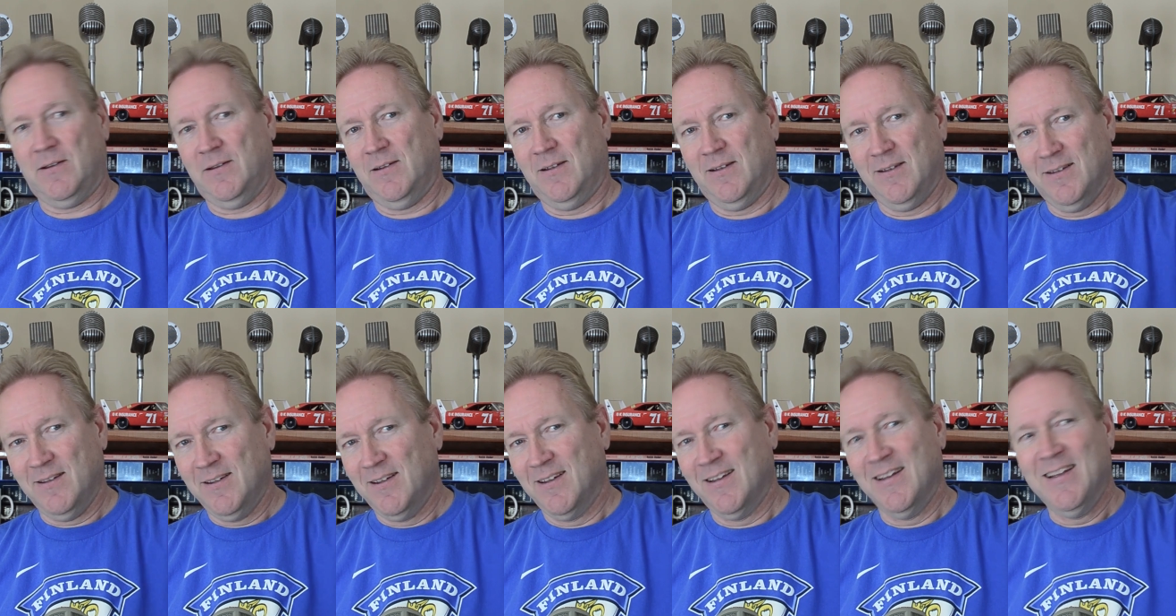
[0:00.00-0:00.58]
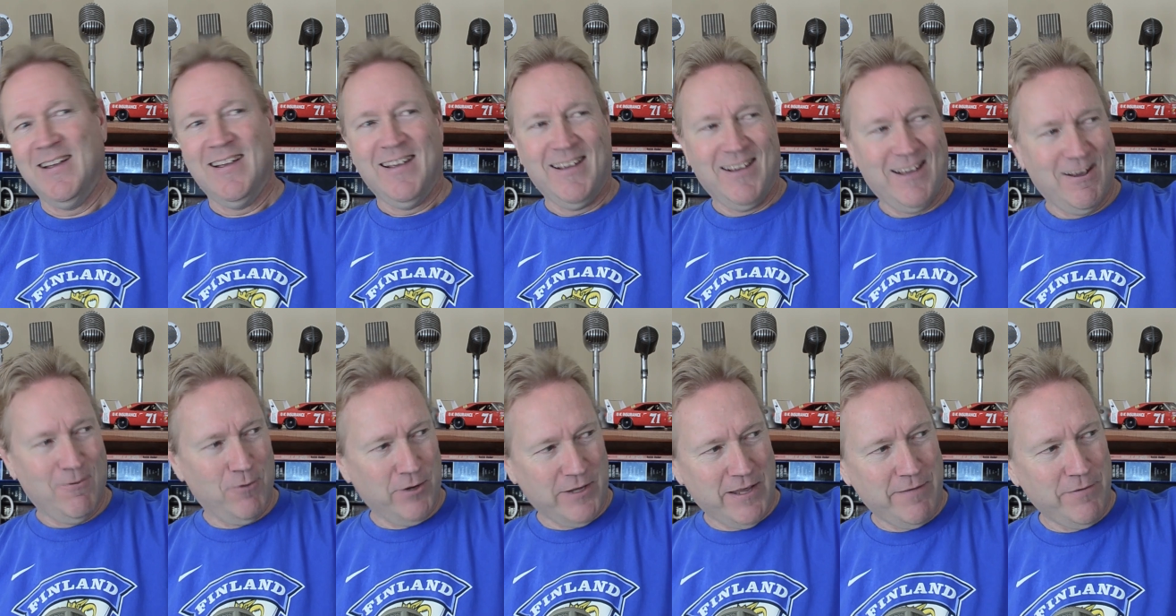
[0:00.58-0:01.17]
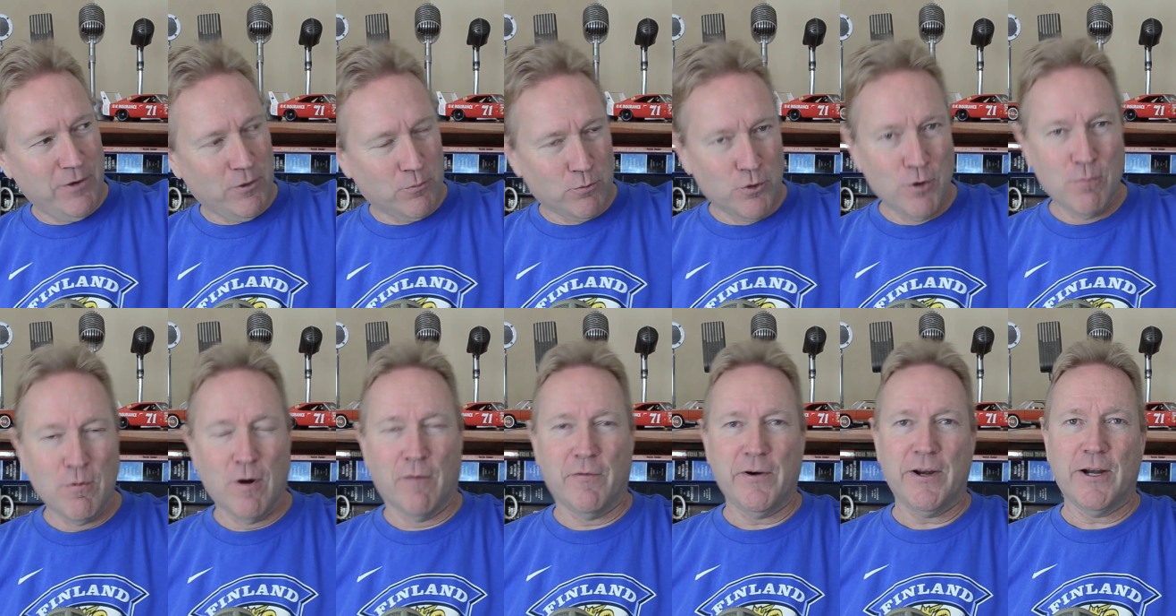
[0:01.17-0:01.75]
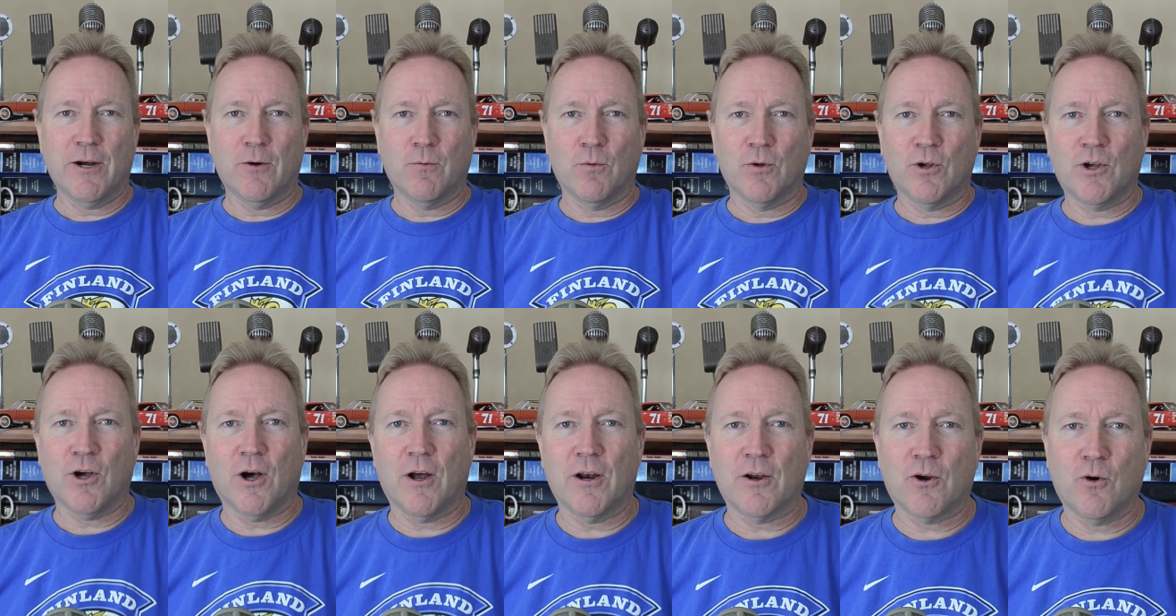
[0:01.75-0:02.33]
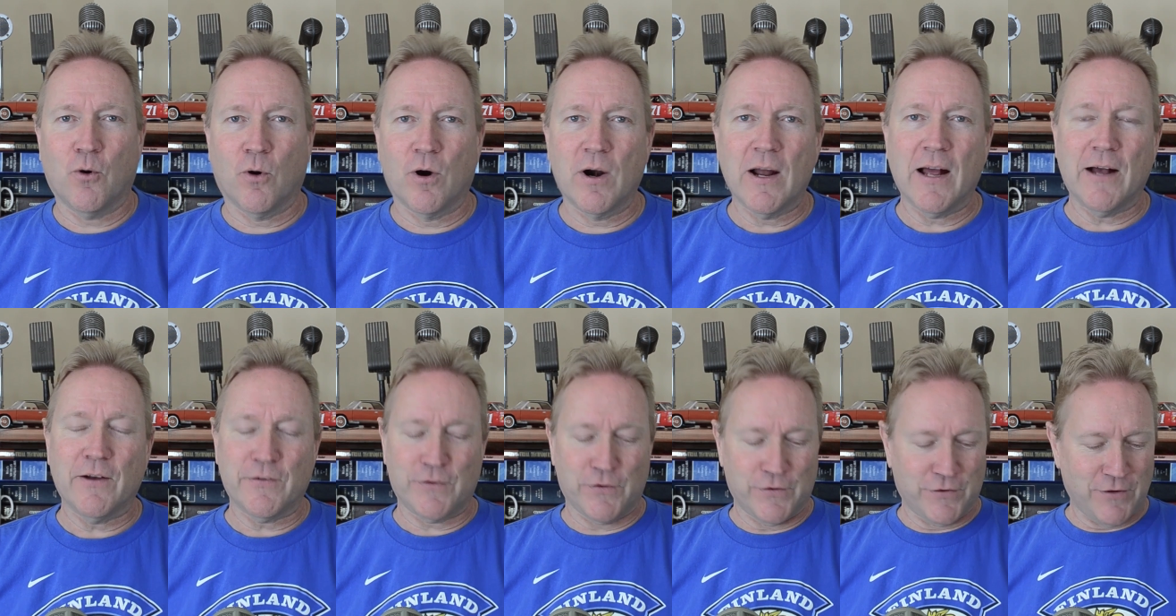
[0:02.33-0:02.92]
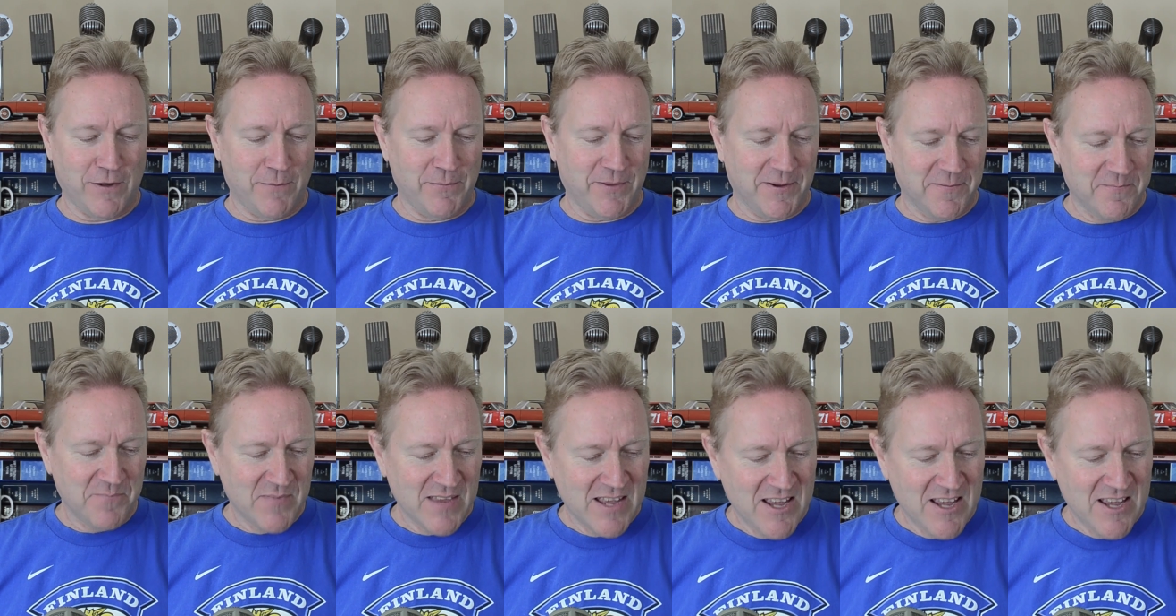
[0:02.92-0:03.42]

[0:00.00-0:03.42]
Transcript: and we'll give you a room over here and we'll call it a courthouse or something.